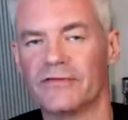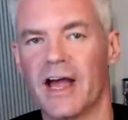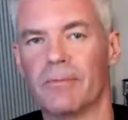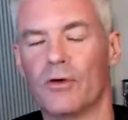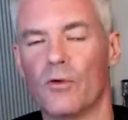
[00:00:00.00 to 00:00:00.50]
of
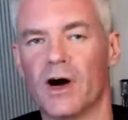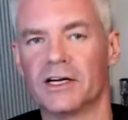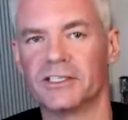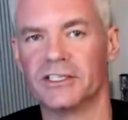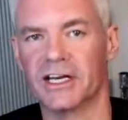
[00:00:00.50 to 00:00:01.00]
Apple
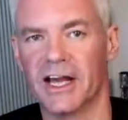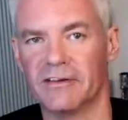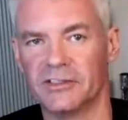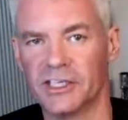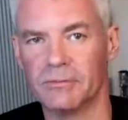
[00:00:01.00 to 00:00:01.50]
Watch is going to
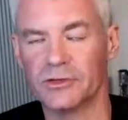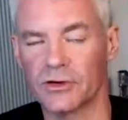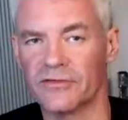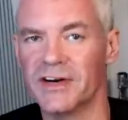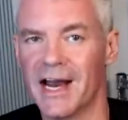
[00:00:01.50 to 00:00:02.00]
have some
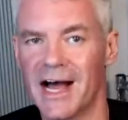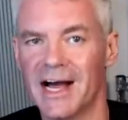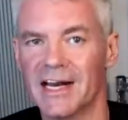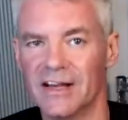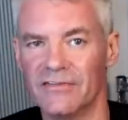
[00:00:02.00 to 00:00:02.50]
sort of
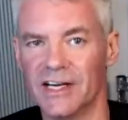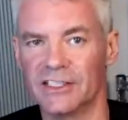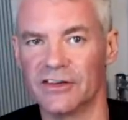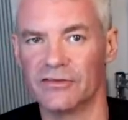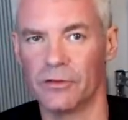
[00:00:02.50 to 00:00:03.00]

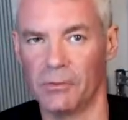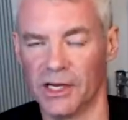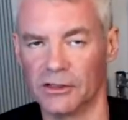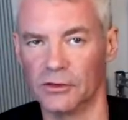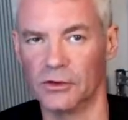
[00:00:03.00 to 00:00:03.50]
non-invasive
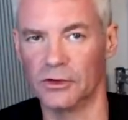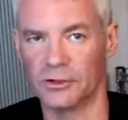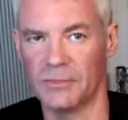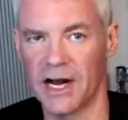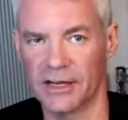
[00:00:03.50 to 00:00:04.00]
blood
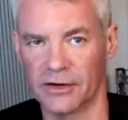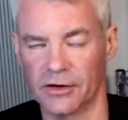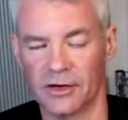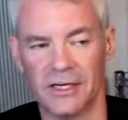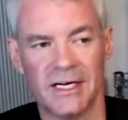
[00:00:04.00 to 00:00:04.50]
glucose monitor.